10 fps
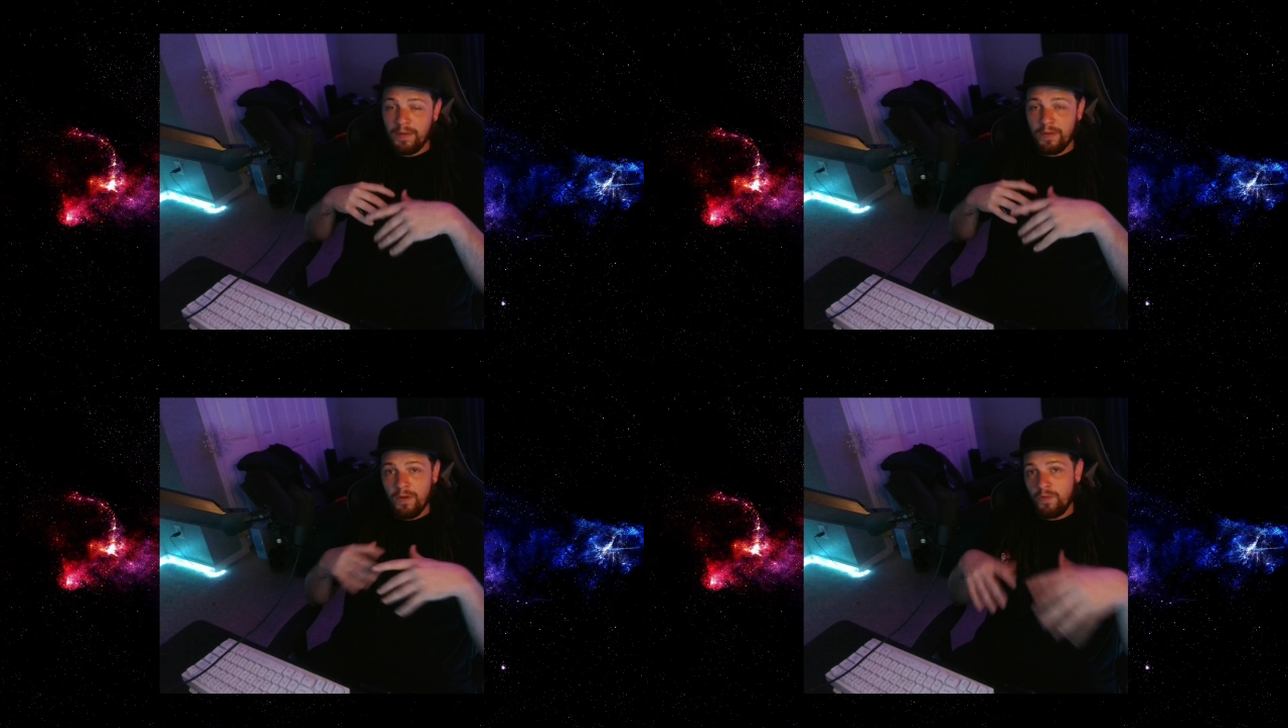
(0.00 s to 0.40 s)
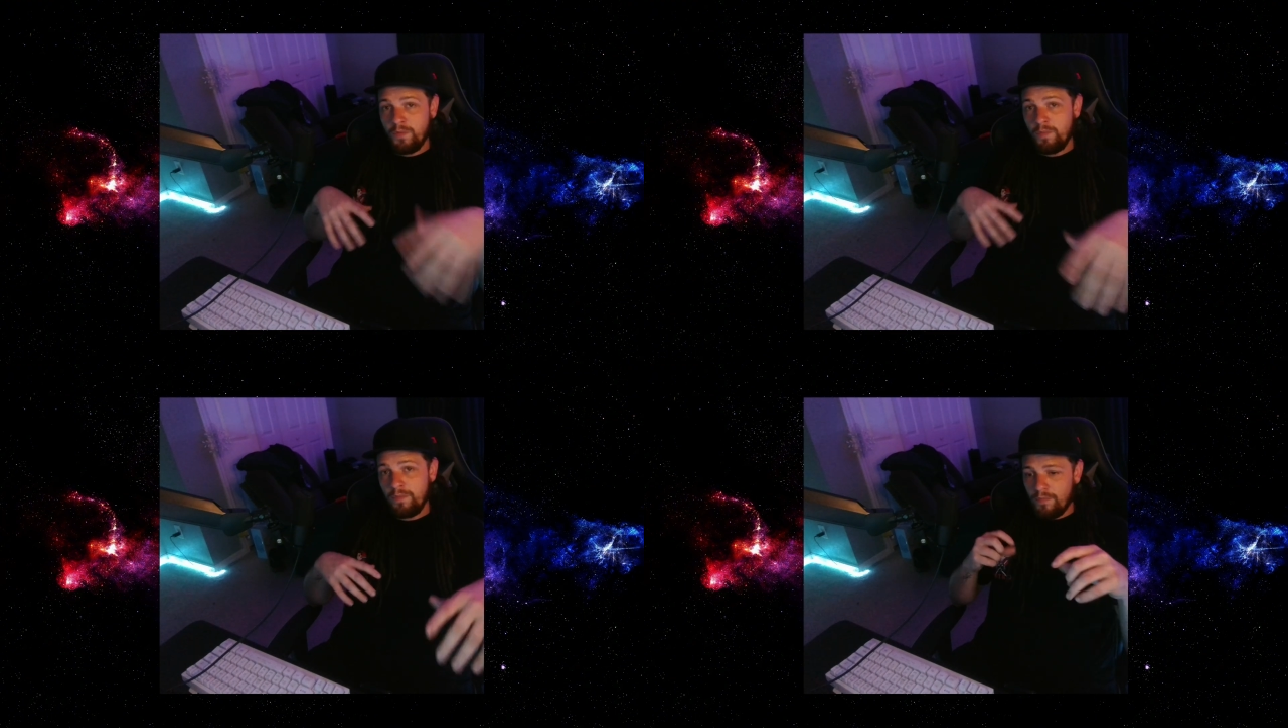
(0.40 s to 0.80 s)

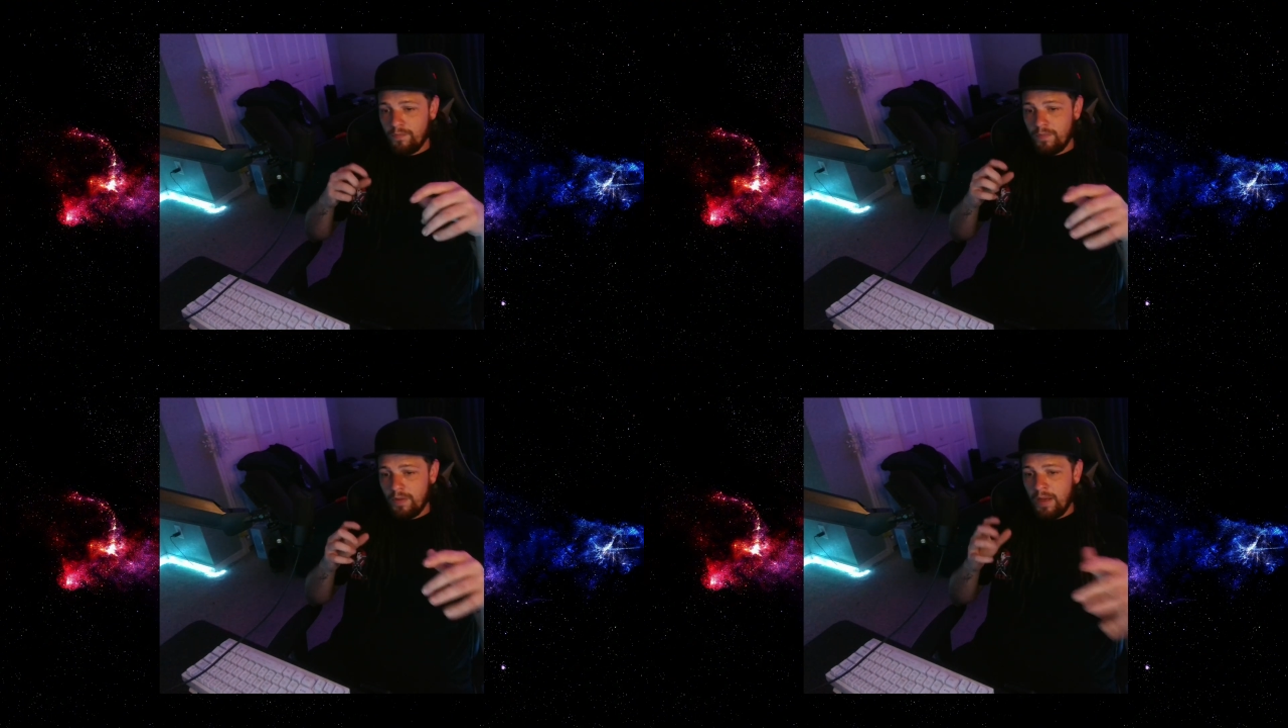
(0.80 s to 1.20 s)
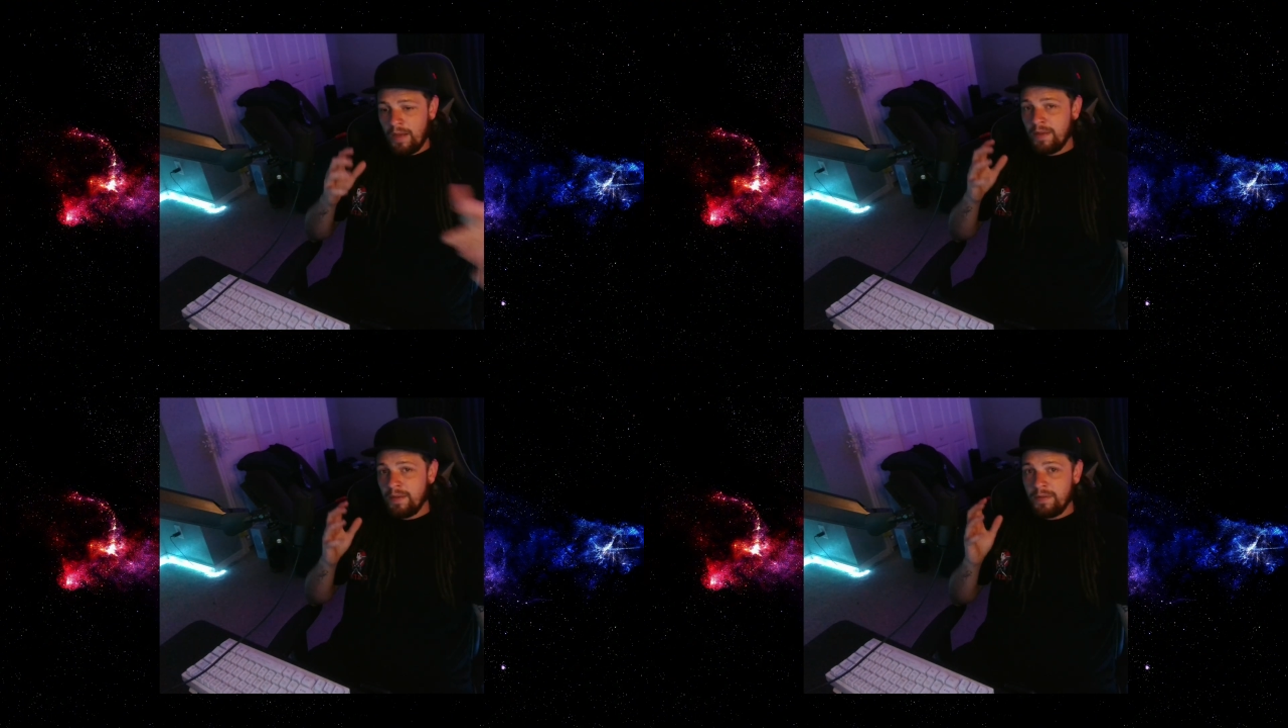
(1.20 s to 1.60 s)
home,
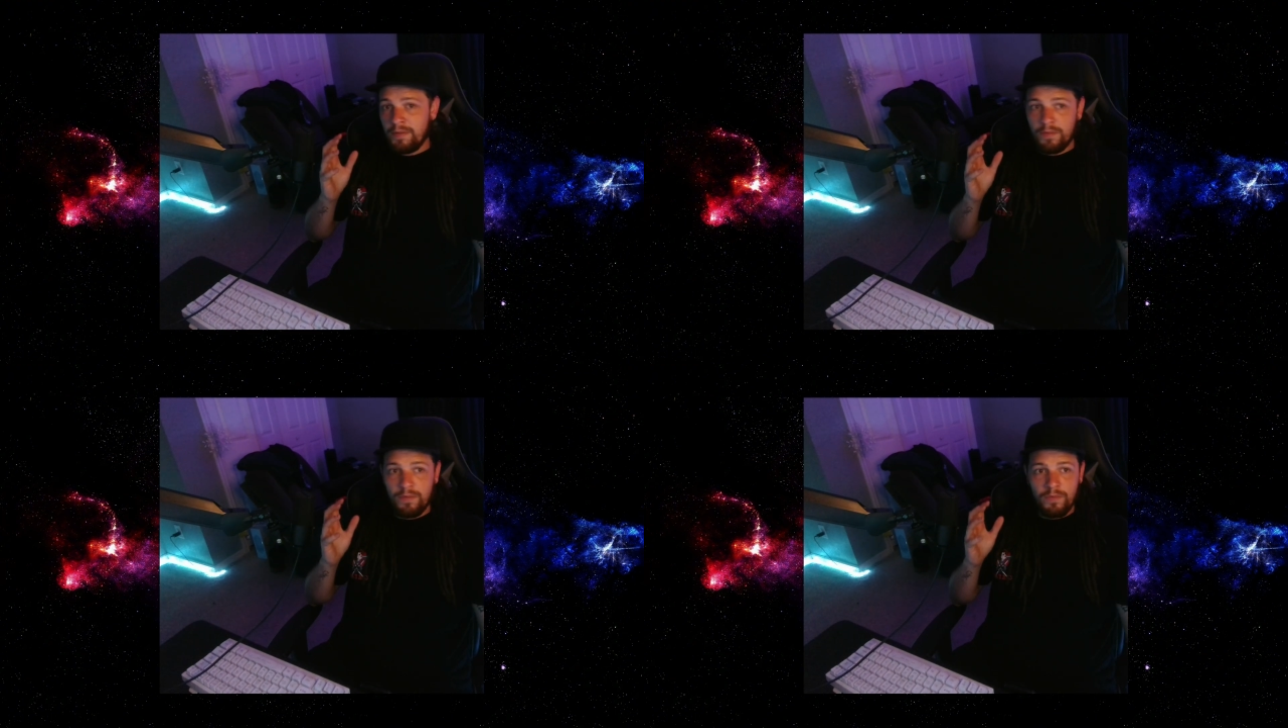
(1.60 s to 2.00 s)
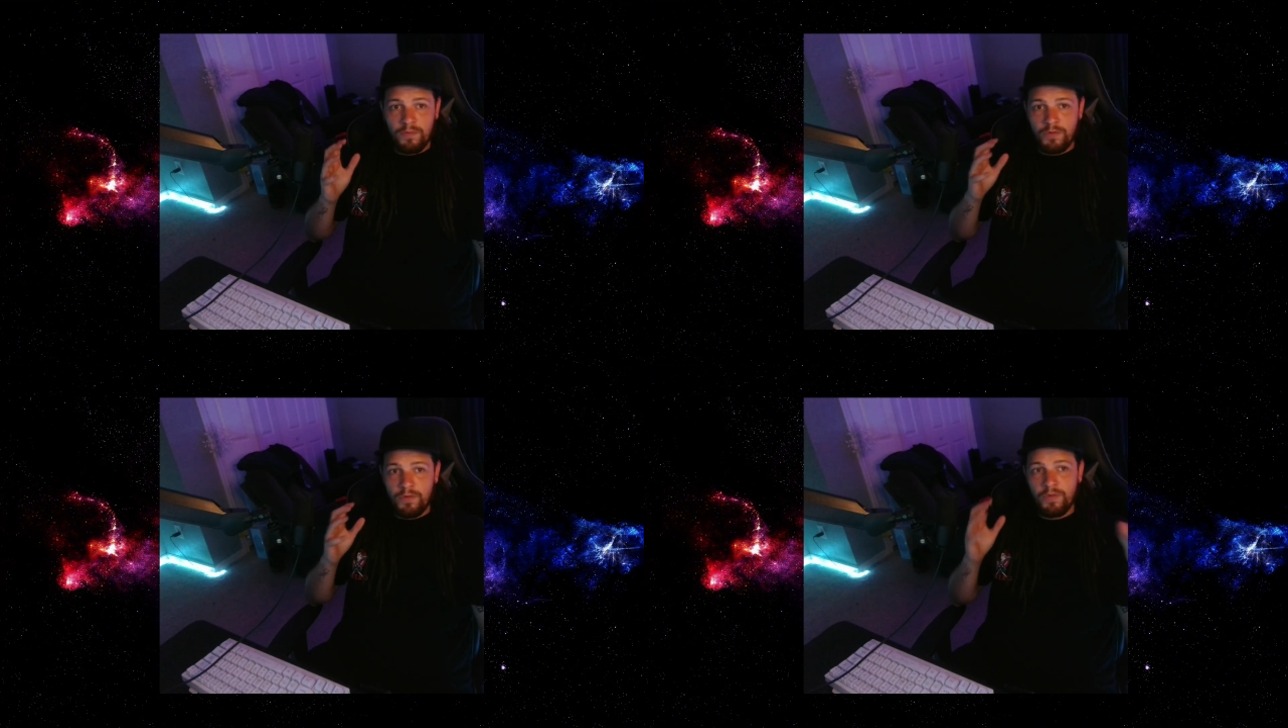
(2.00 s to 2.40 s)
I
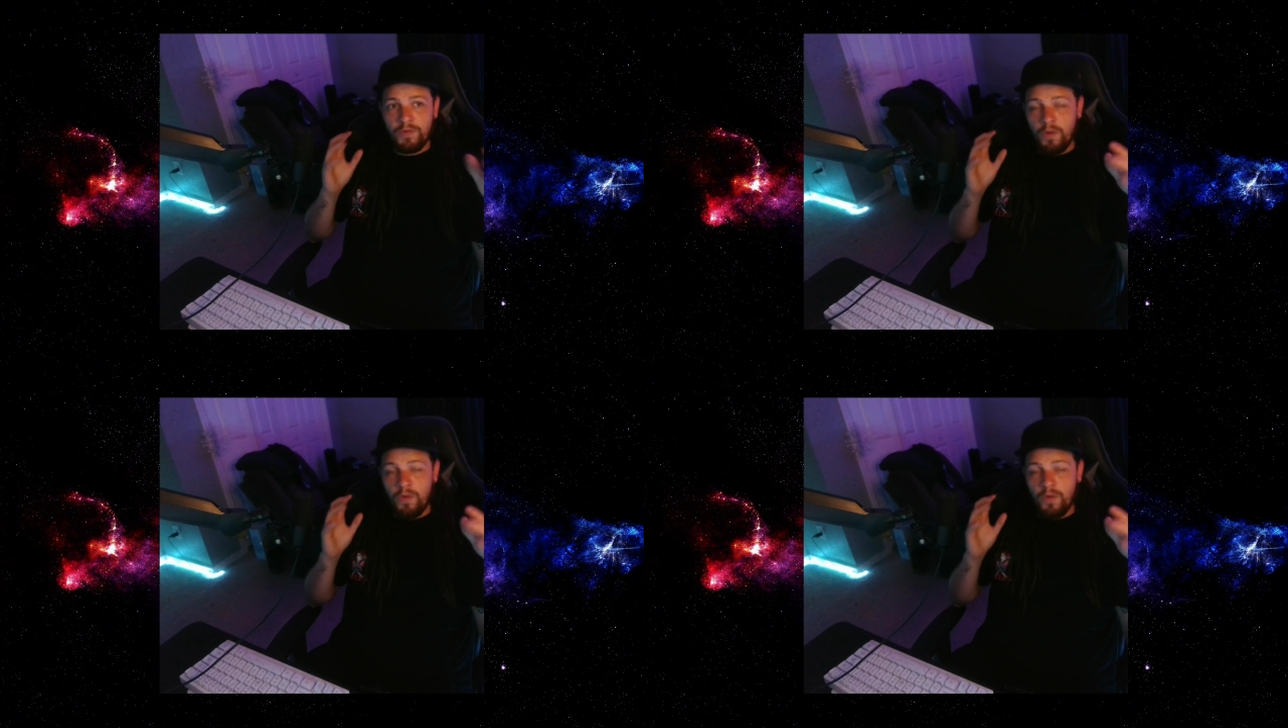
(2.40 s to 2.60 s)
just